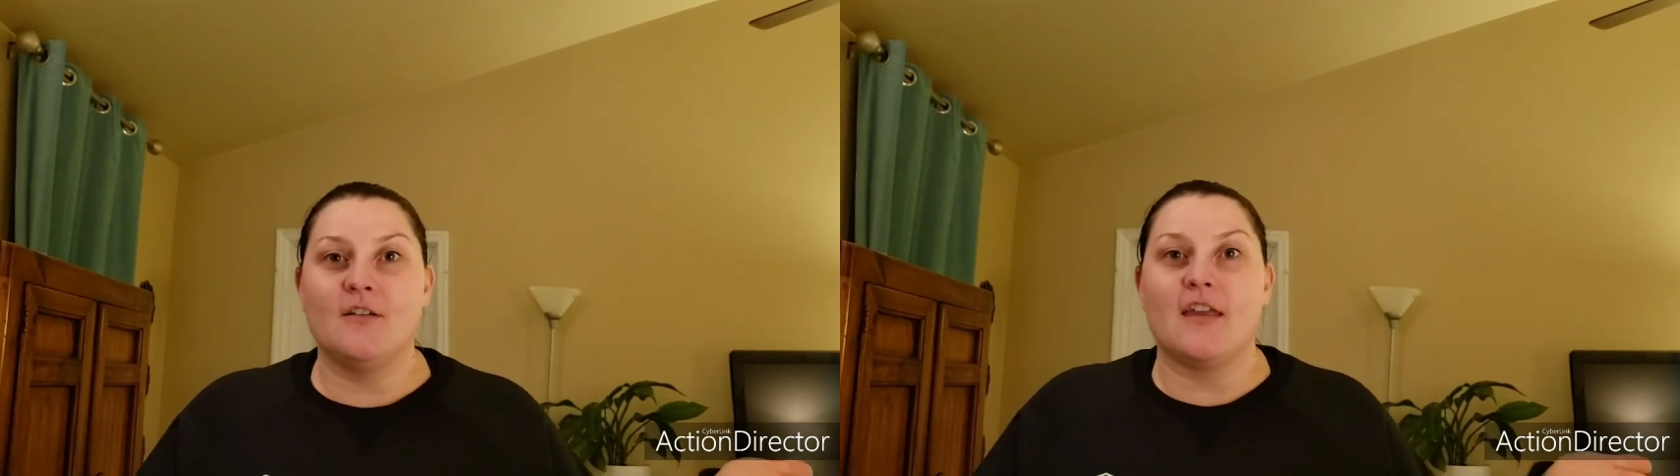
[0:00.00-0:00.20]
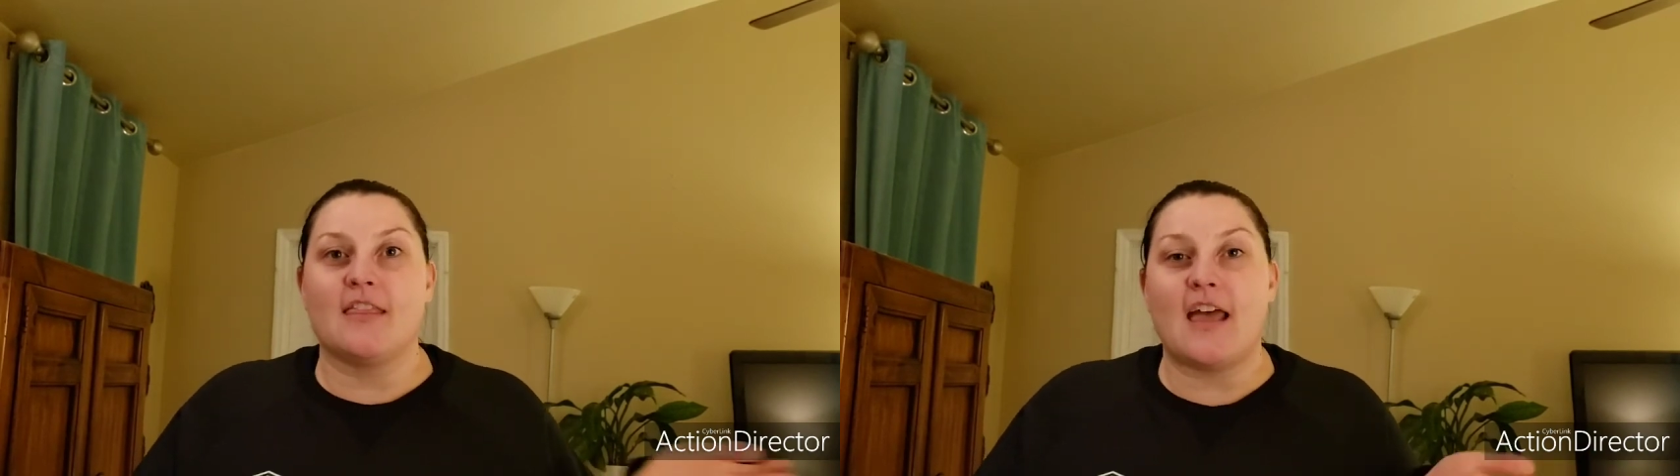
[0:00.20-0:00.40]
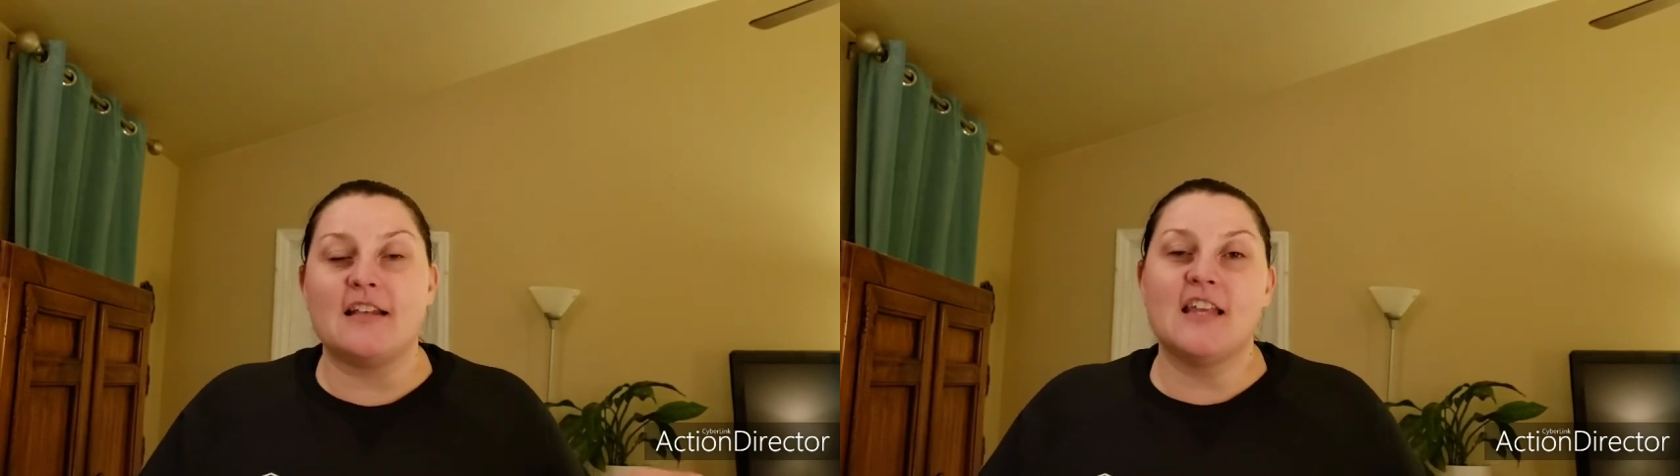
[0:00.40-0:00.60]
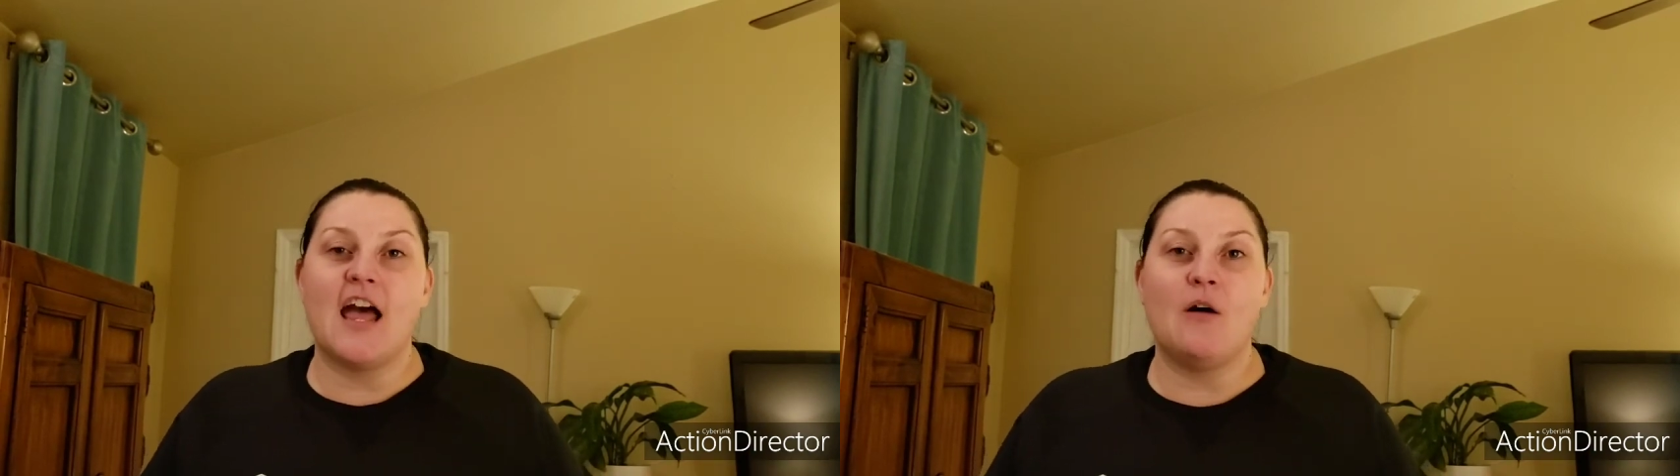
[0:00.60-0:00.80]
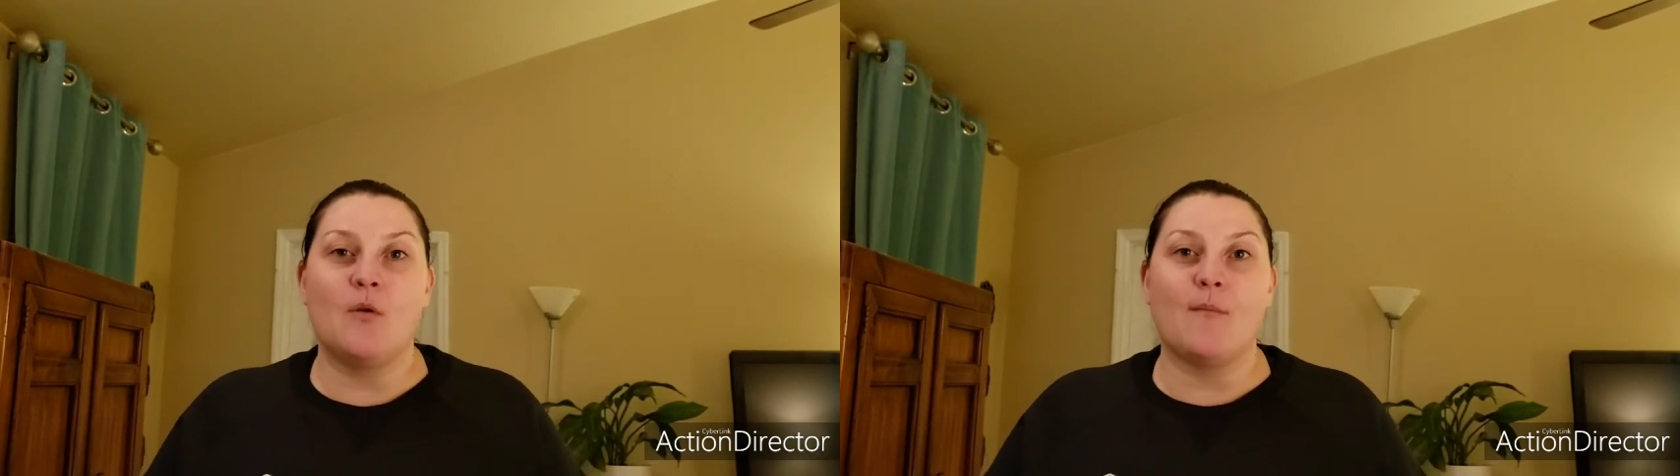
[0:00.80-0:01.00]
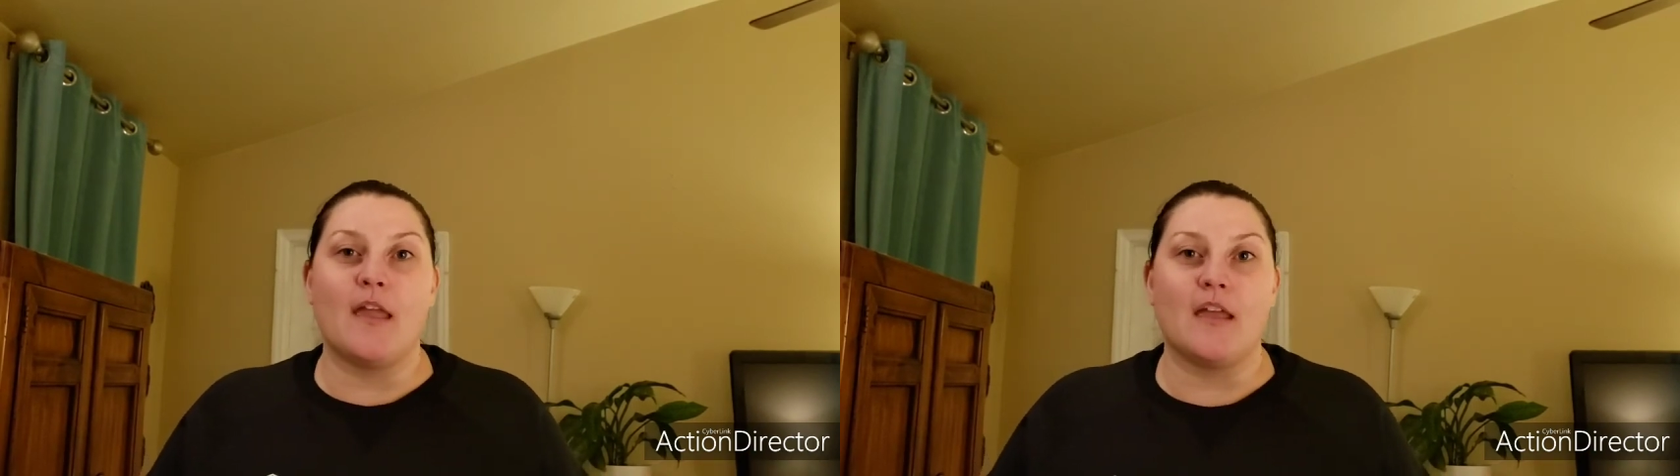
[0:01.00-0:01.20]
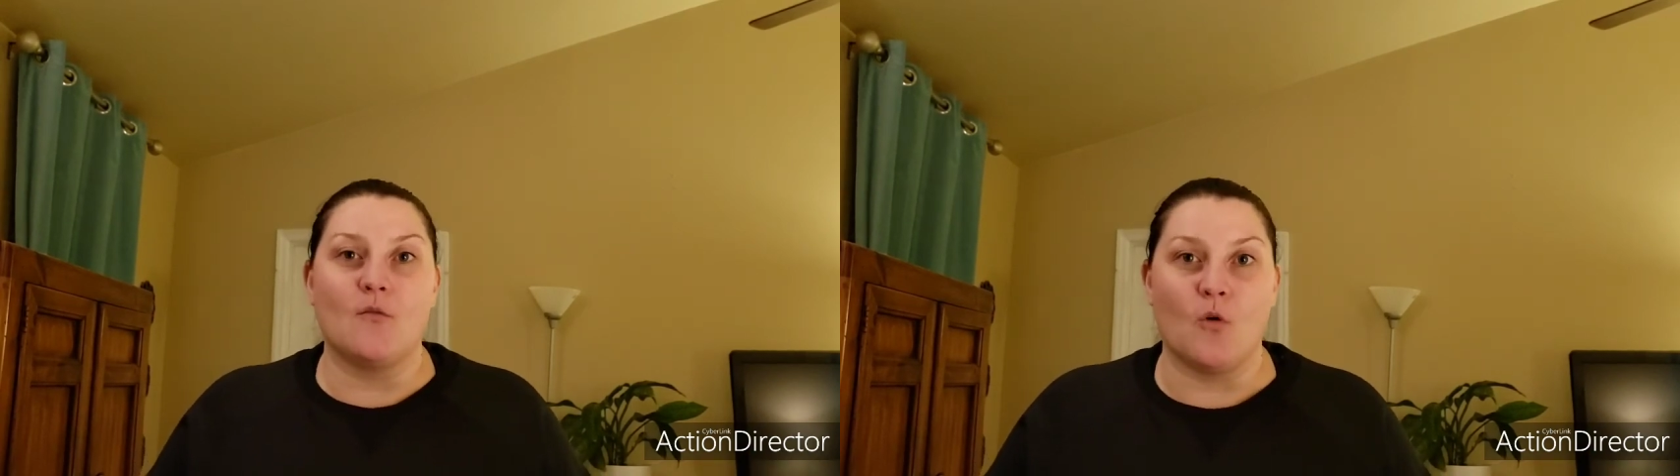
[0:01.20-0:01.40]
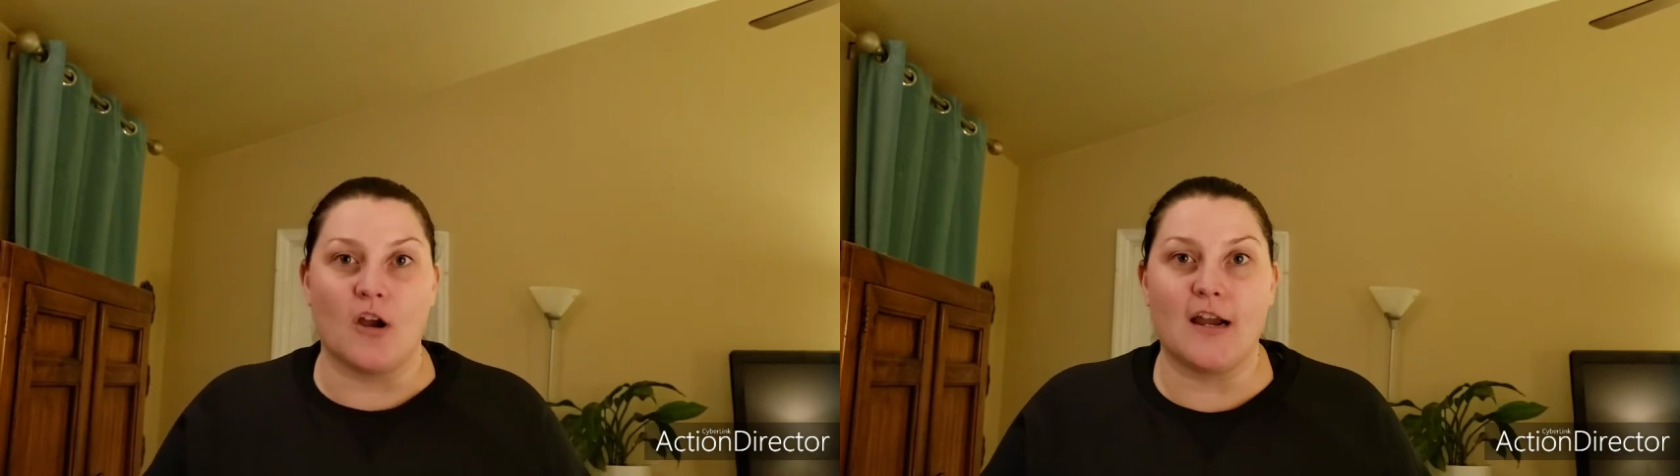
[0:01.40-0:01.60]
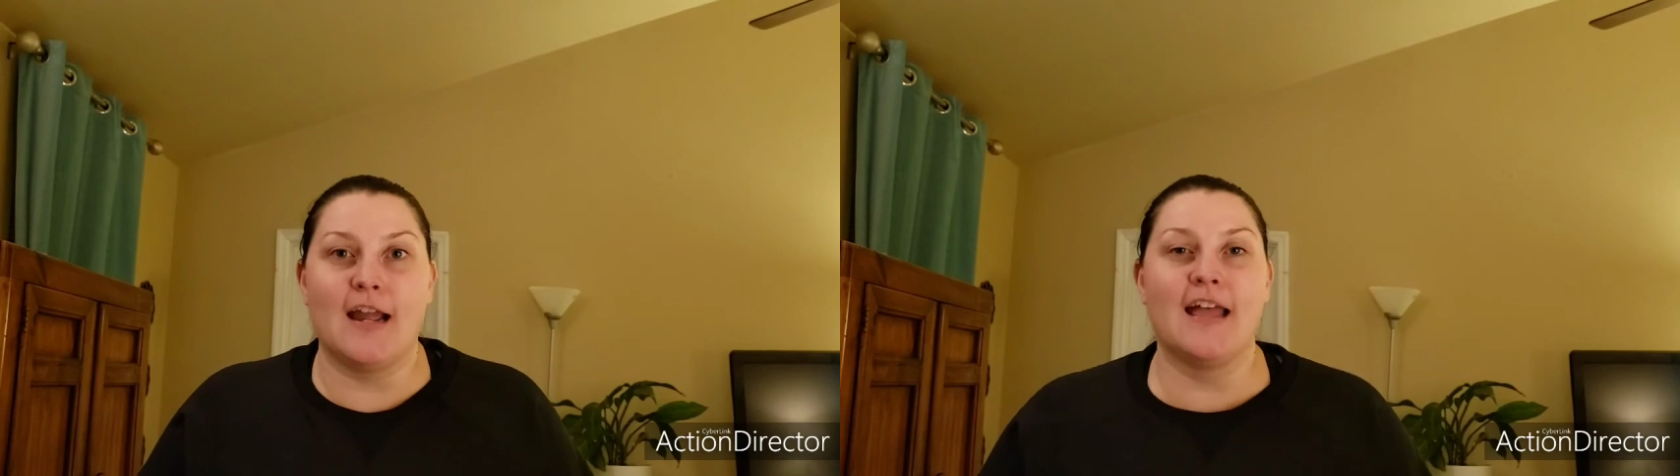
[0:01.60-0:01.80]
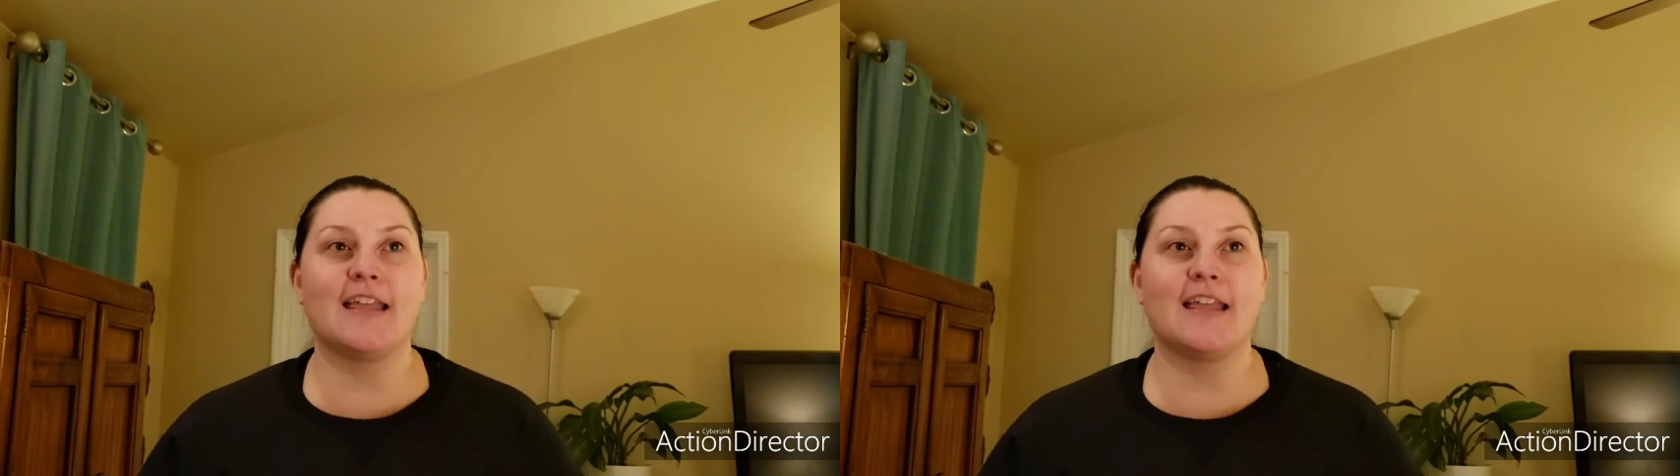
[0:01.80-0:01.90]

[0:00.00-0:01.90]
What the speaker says: like that's how we make it work.